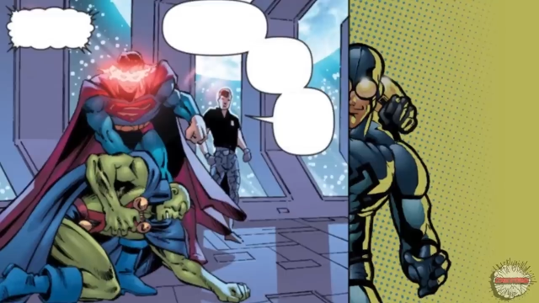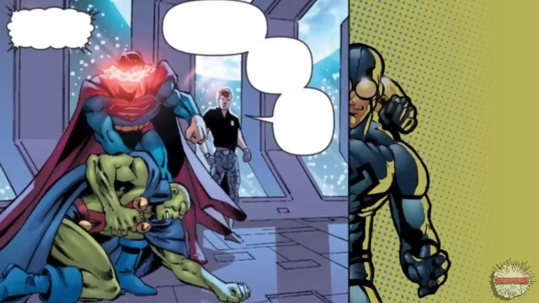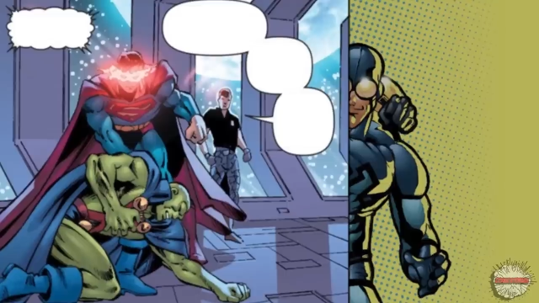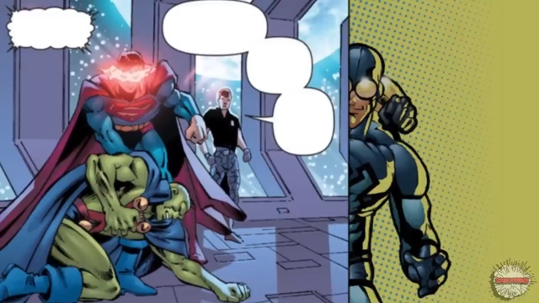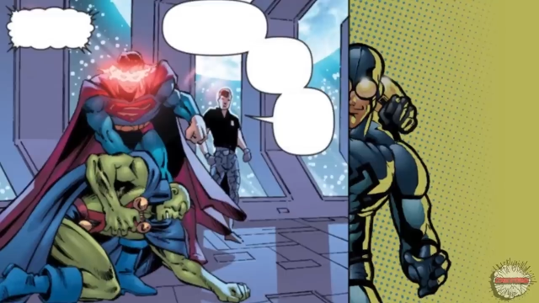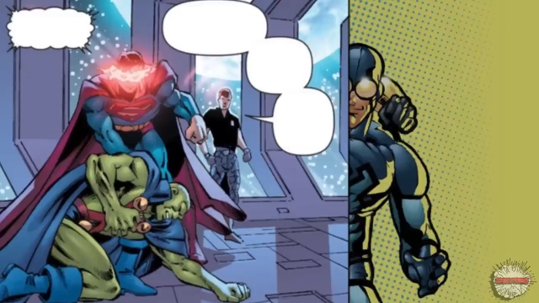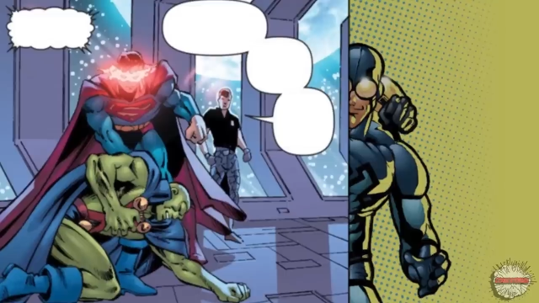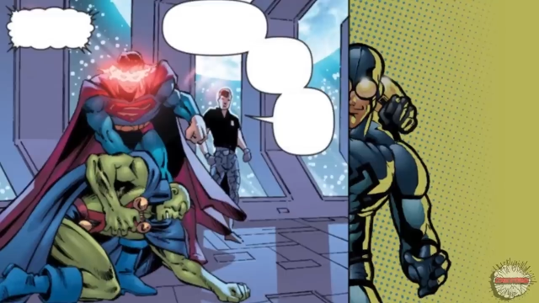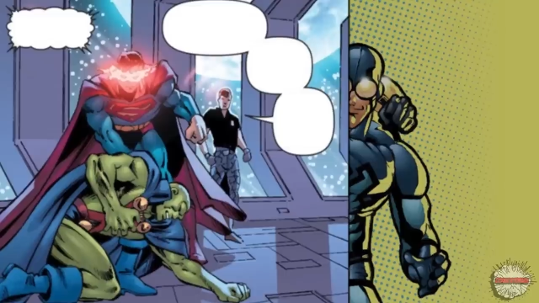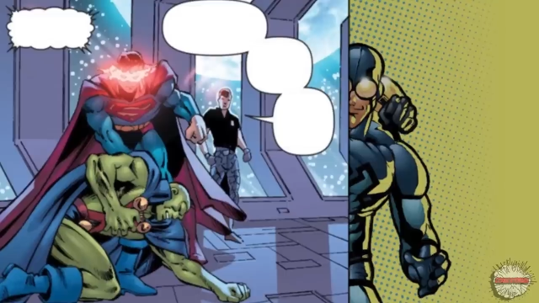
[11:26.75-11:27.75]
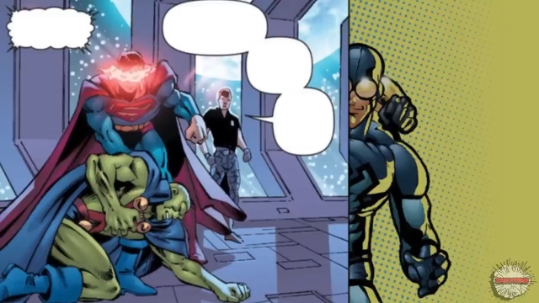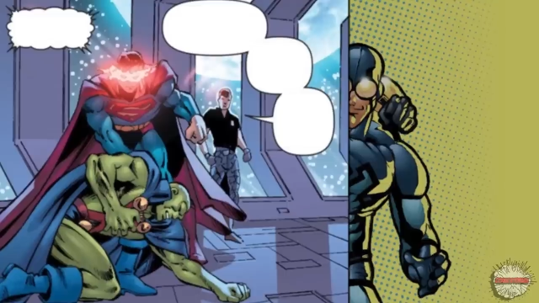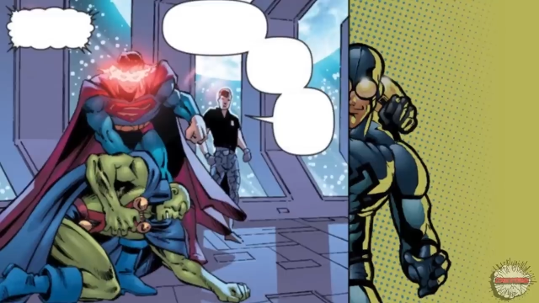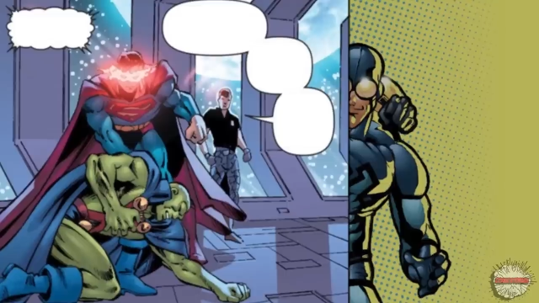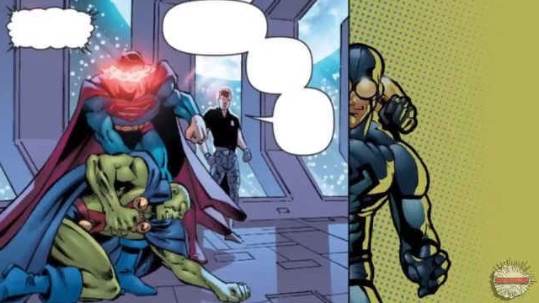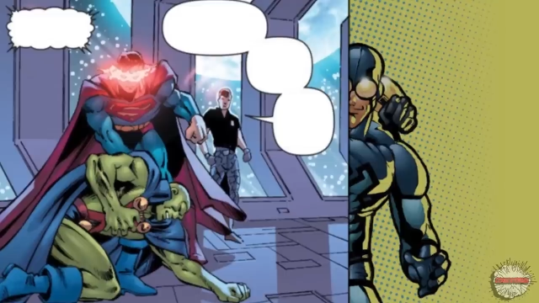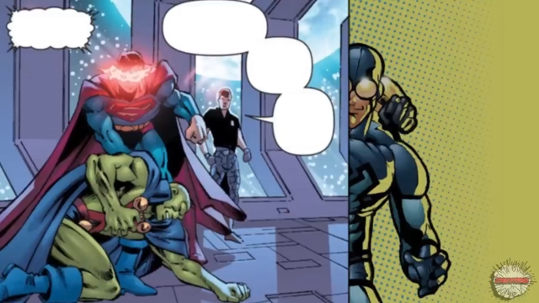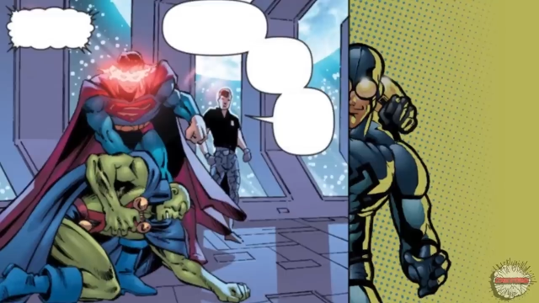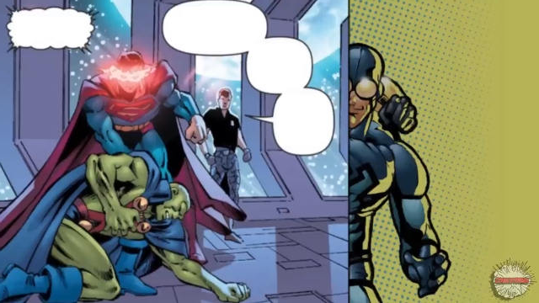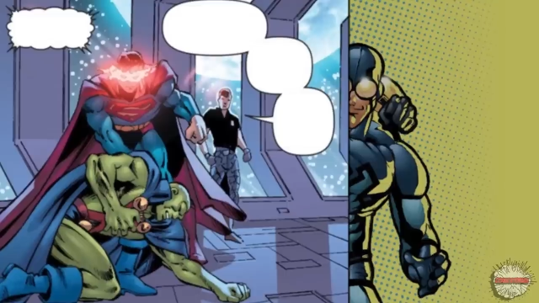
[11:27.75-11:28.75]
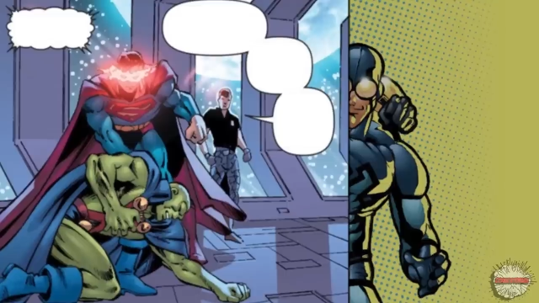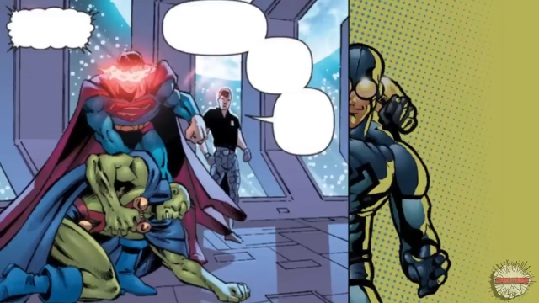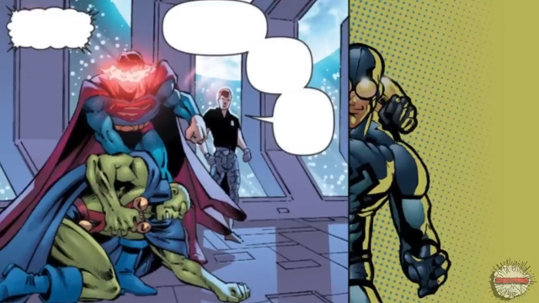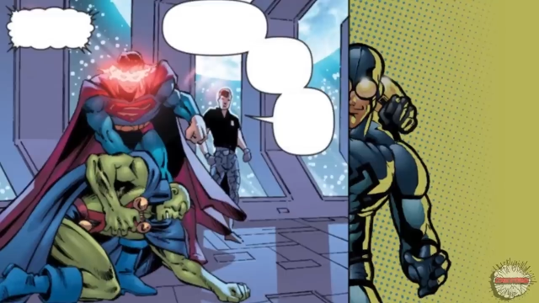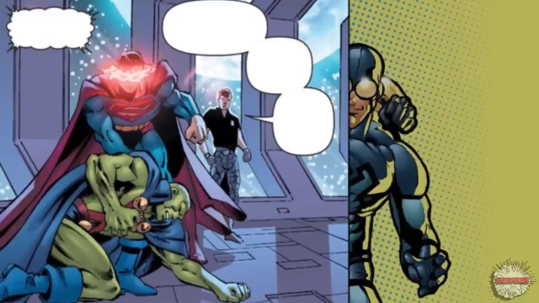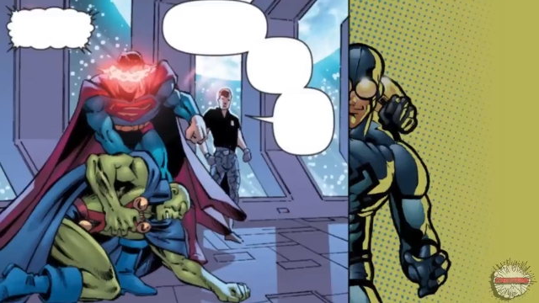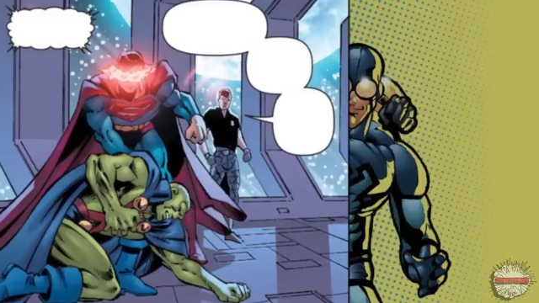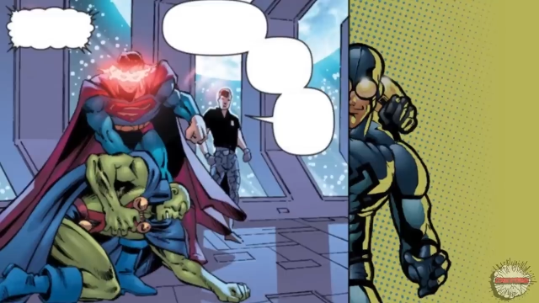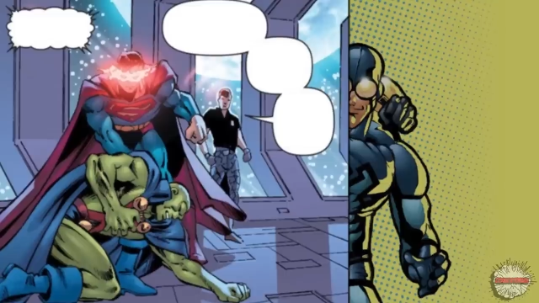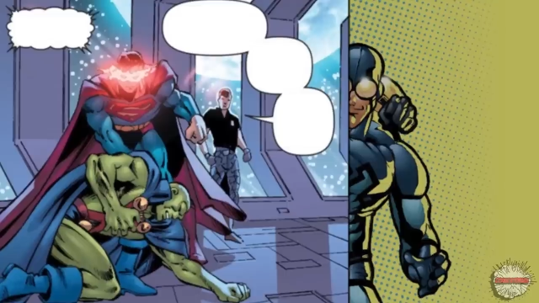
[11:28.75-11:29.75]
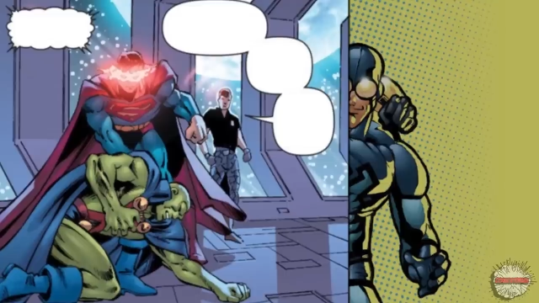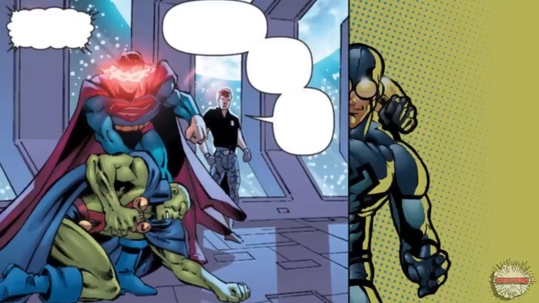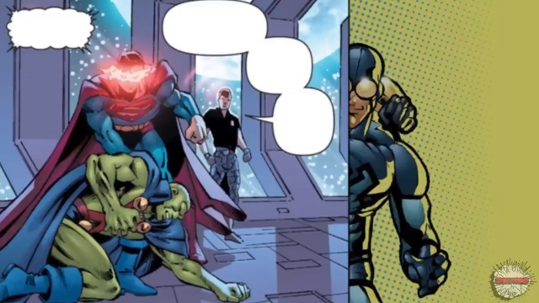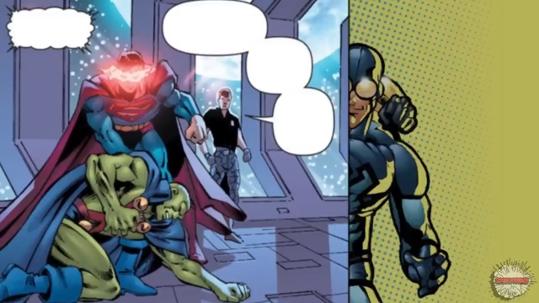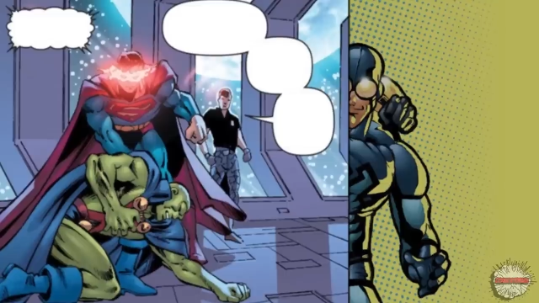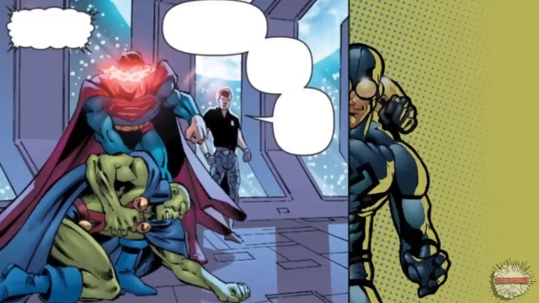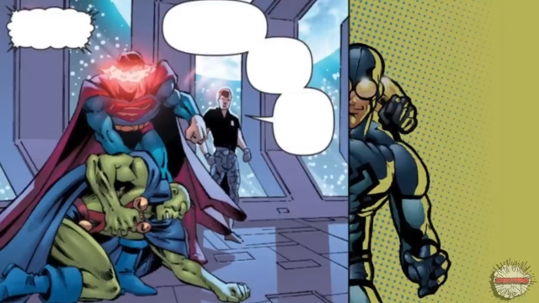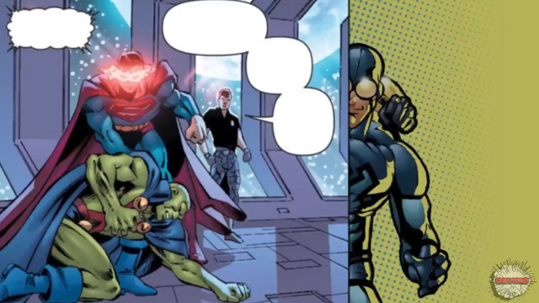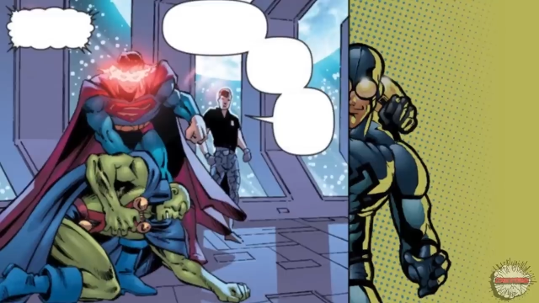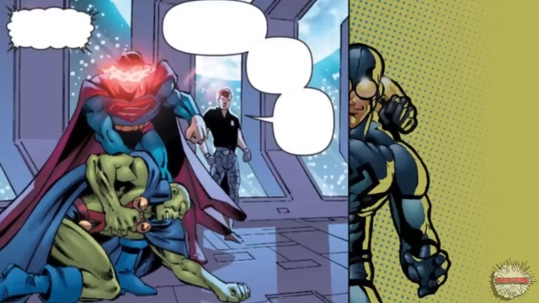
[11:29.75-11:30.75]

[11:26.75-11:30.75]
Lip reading: No face is visible, so there are no lips to read.